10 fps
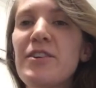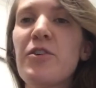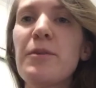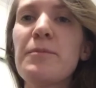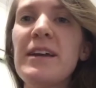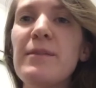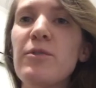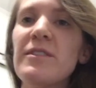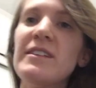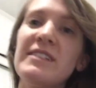to incorporate
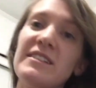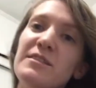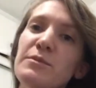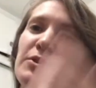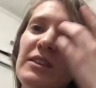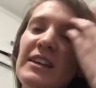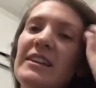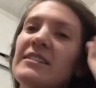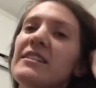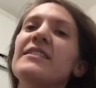more things like
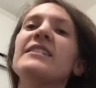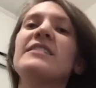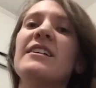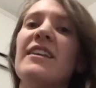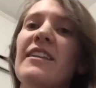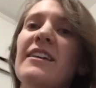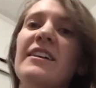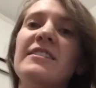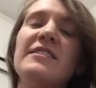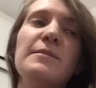smoothies and things like that. Like
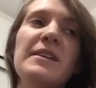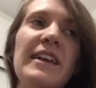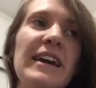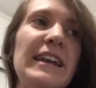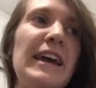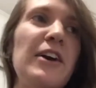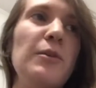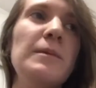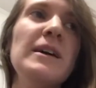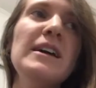that's something that can
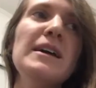help.